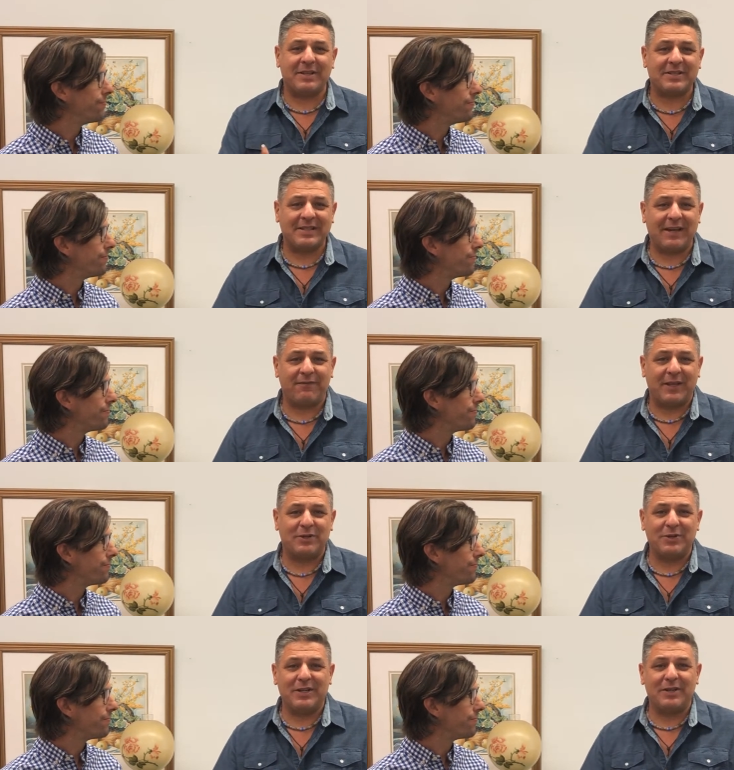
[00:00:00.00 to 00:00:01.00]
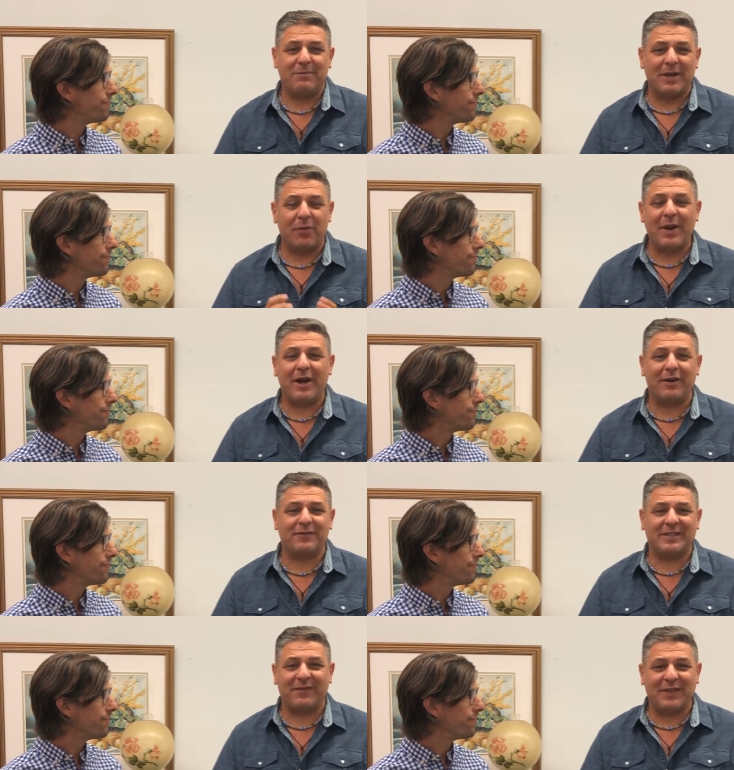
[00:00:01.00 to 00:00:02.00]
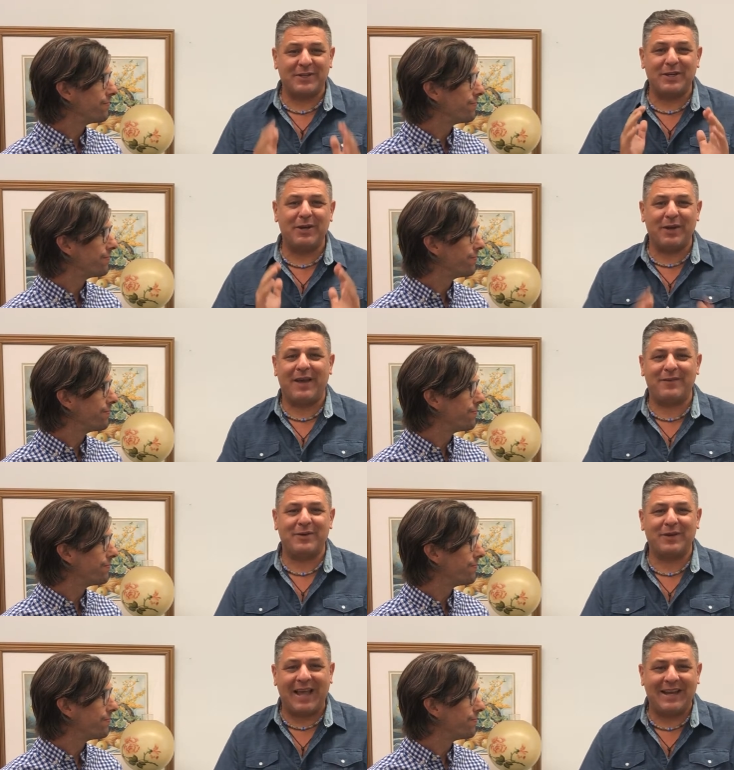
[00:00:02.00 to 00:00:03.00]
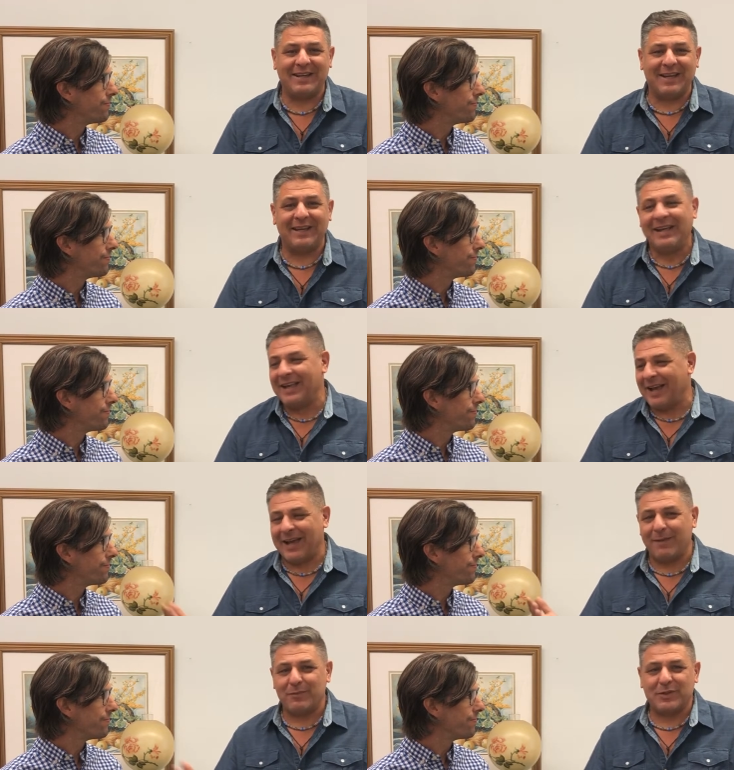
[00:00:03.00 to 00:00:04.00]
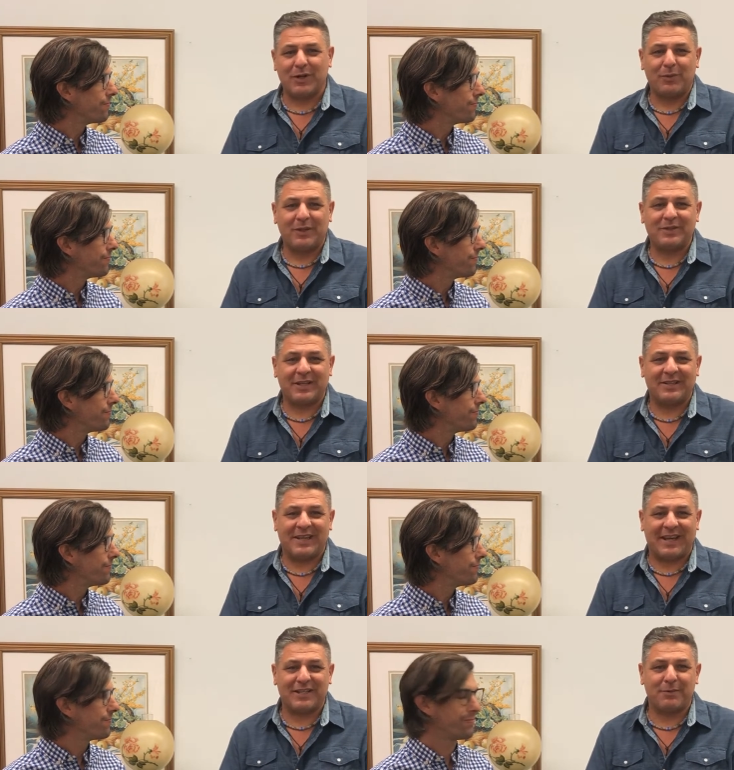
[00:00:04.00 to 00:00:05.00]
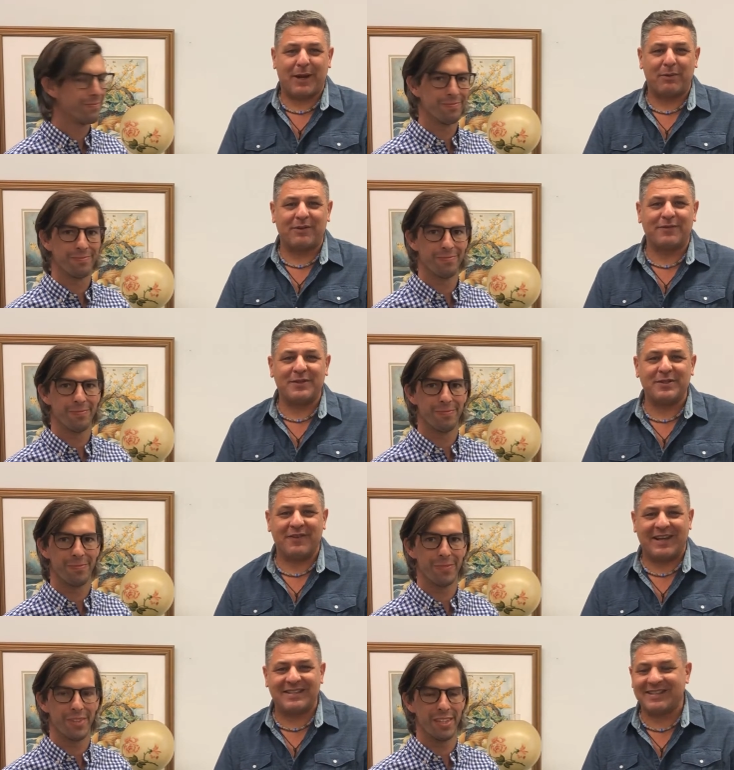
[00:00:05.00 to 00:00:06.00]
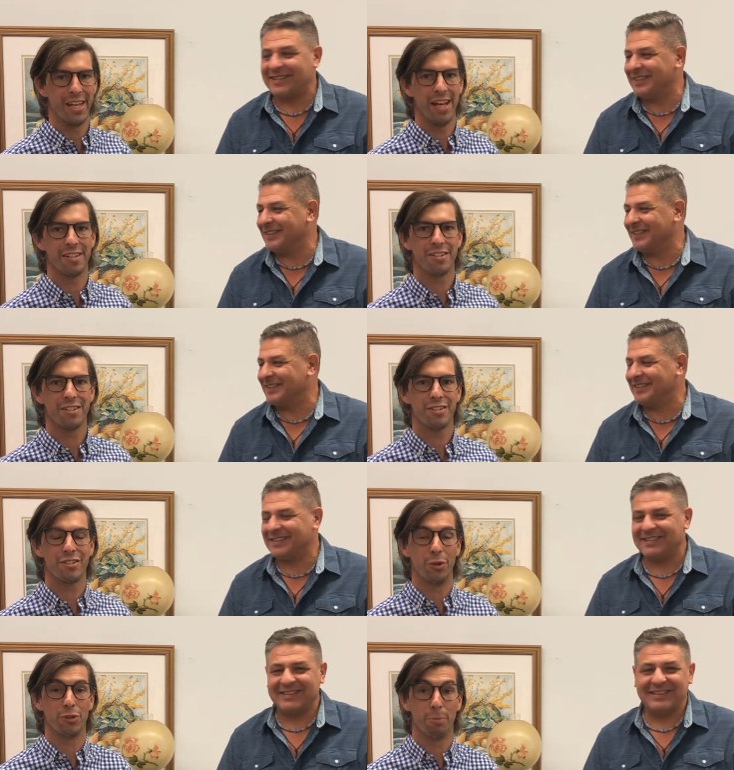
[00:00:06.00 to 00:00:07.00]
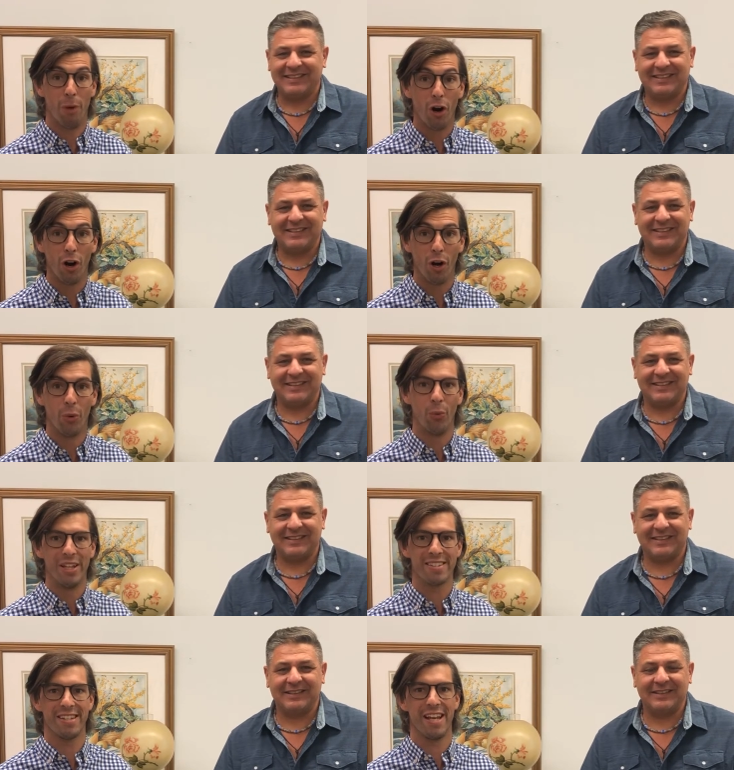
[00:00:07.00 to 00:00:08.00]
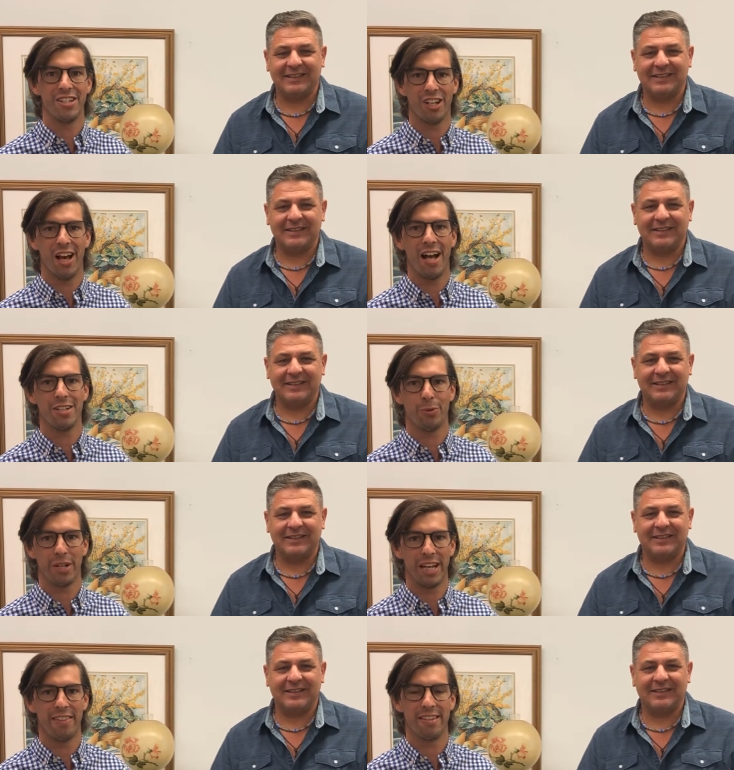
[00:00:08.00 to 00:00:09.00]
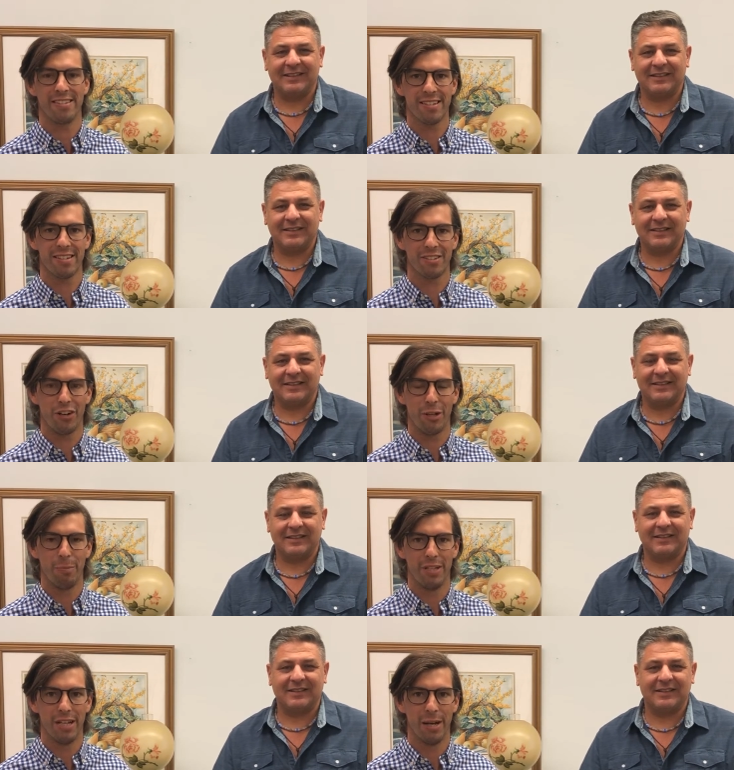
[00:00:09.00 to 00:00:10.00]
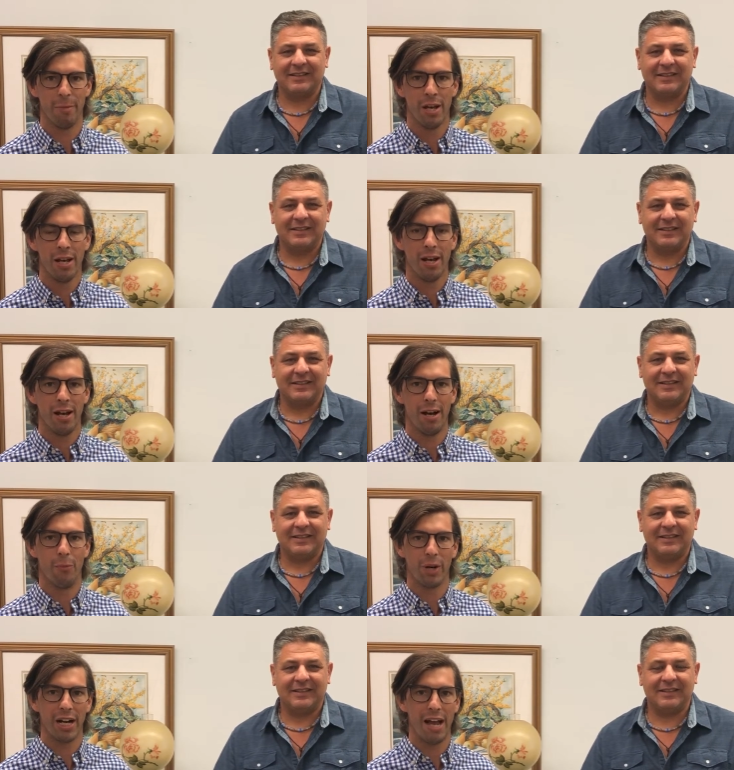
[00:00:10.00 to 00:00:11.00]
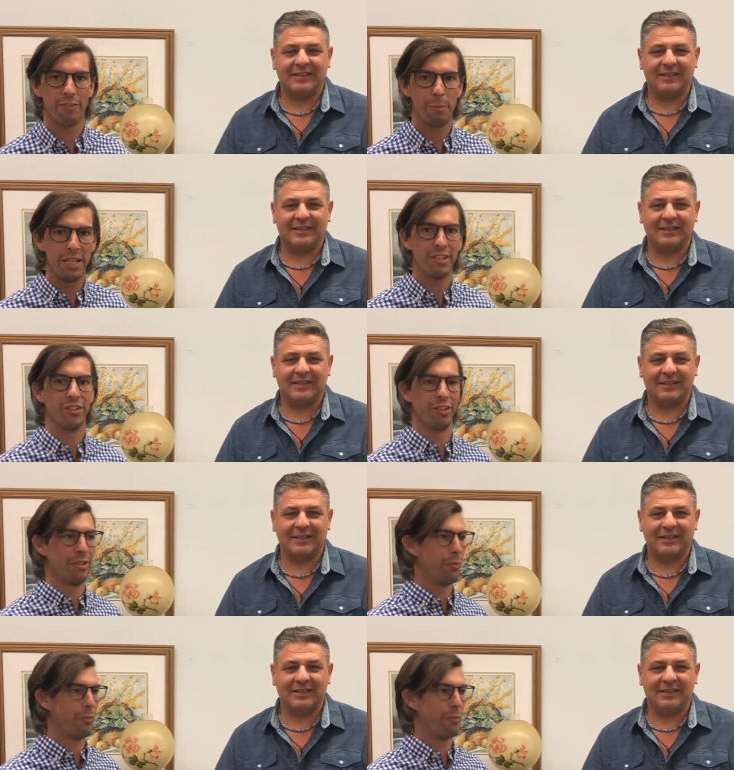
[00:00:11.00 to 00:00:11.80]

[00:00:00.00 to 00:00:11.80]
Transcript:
Speaker 1: the stuff that you need to be aware of, stuff that you need to have in your calendar. Um, so Walt's going to take us away with the first event.
Speaker 2: Yeah, so tomorrow, Wednesday, July 28th at 6.30 p.m., uh, we're going to have a meet and greet